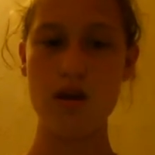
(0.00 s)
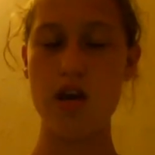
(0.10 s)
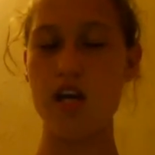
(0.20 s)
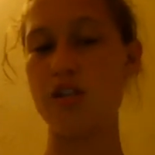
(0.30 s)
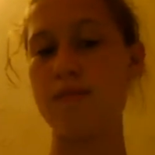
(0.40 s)

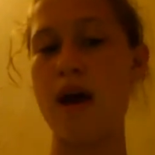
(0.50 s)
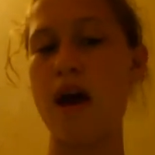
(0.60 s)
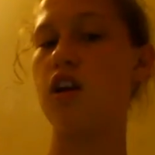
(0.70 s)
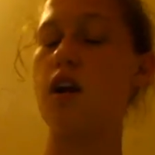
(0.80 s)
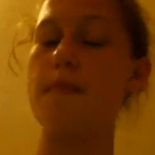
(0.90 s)
It should
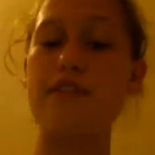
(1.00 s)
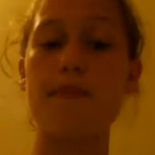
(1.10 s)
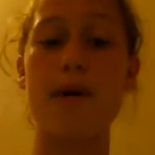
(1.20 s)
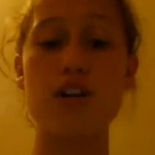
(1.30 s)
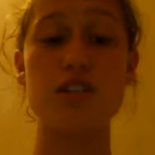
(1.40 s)
matter about the
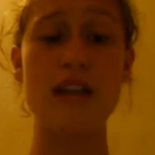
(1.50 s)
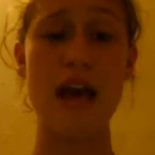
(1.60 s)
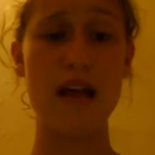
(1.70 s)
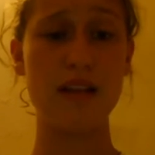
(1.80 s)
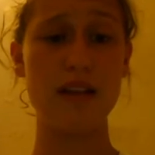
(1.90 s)

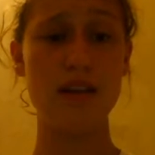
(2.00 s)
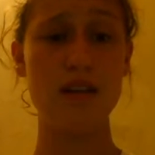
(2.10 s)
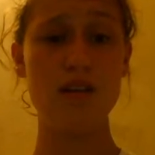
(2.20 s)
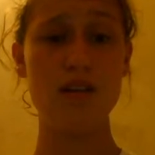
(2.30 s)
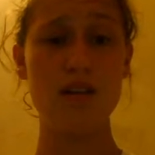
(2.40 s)
personality.
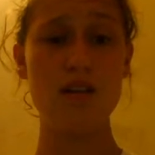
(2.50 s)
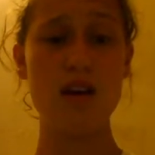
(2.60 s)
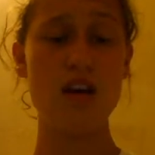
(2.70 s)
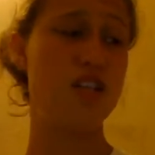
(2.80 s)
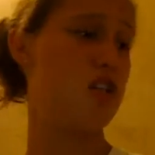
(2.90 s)

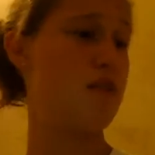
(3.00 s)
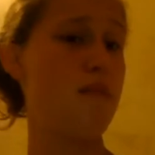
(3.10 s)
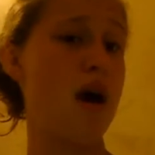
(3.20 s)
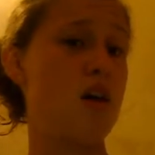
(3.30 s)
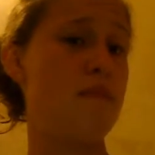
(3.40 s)
It shouldn't
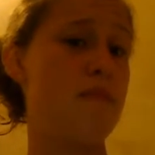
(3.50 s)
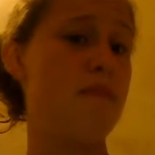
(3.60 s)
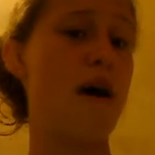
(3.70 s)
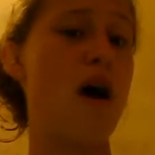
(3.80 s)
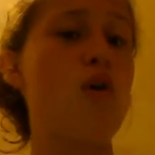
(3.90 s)
matter
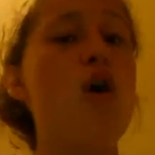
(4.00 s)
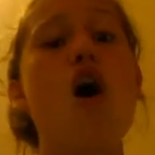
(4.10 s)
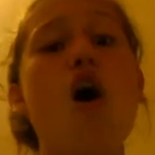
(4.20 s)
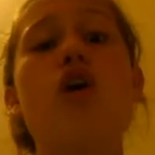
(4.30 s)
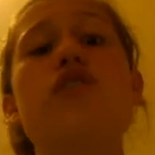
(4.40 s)
about,
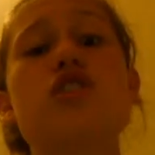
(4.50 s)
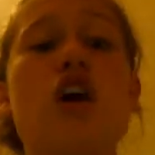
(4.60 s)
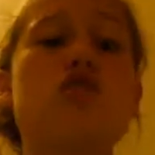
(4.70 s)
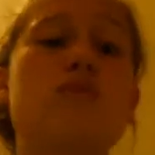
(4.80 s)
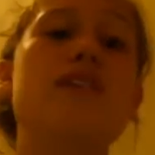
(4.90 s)
oh, this
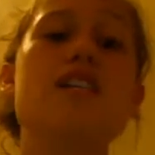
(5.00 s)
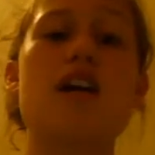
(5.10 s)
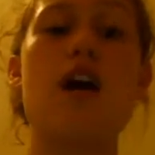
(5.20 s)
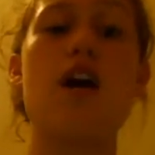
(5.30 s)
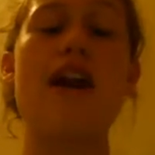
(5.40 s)
girl's with this
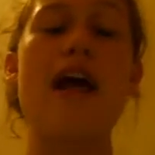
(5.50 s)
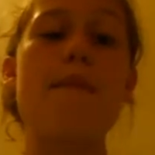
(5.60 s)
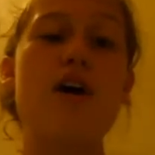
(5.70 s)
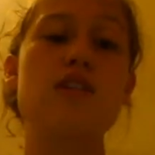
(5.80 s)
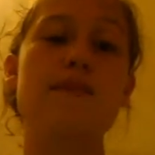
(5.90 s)
girl, or
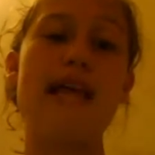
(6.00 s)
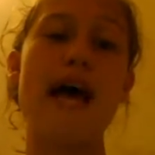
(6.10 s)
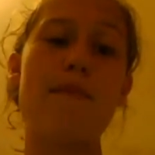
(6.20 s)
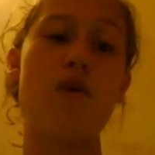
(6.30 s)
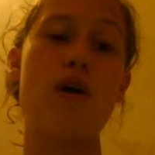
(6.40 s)
that boy's with
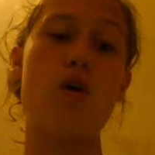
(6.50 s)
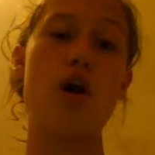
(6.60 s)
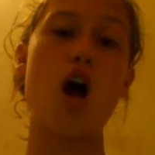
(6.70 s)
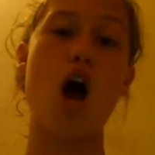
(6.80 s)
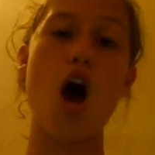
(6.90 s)
that boy,
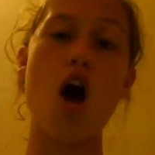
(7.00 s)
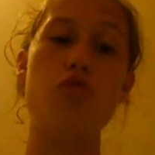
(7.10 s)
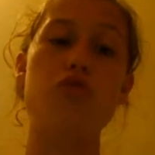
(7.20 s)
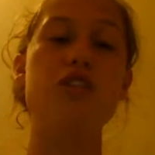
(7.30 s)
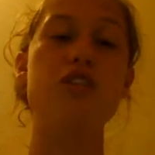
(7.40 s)
or,
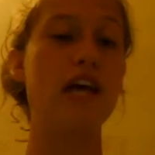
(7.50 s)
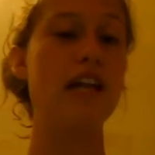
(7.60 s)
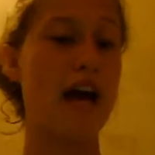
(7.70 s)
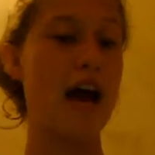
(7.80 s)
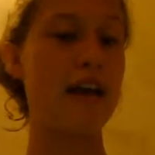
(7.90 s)
oh, she
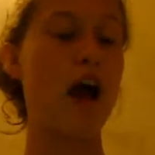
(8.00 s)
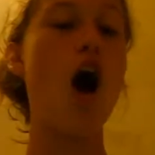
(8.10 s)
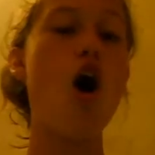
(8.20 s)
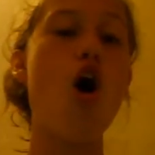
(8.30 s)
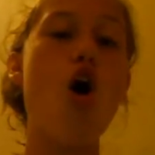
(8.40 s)
a dyke,
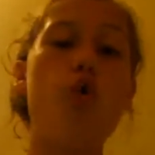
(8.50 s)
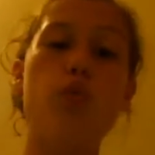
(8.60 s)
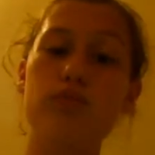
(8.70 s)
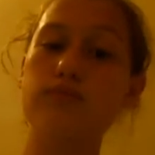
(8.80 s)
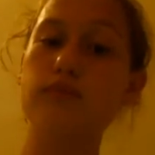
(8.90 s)
oh,
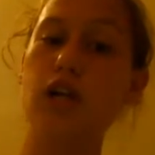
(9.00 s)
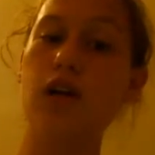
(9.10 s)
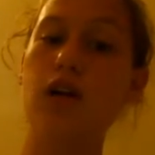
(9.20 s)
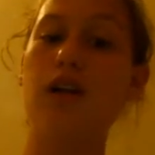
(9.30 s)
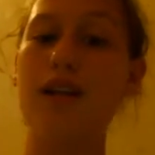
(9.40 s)

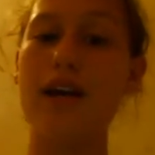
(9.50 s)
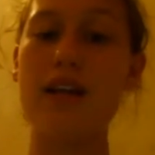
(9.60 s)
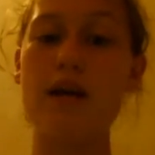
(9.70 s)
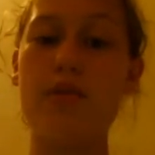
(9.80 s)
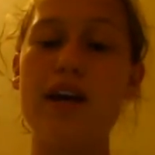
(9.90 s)
look
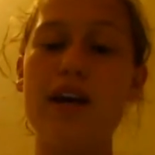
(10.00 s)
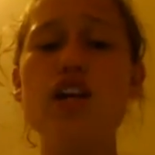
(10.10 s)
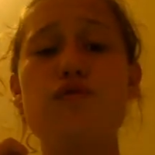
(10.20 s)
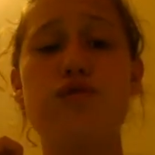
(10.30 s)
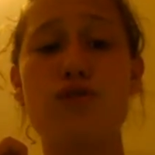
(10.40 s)
at that boy,
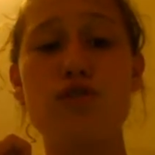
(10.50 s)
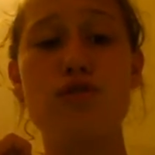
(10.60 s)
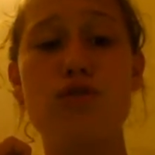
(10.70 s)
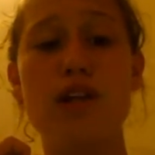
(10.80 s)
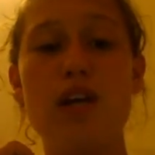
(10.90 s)
he's
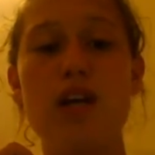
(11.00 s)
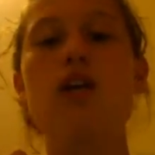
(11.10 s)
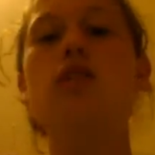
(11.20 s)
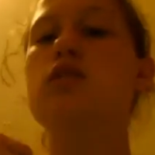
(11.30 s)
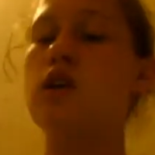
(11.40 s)
fruity.
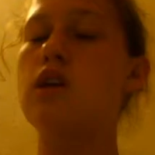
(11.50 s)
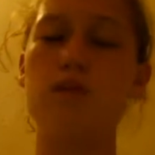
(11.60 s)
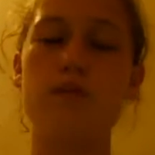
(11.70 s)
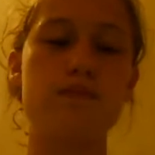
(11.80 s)
No.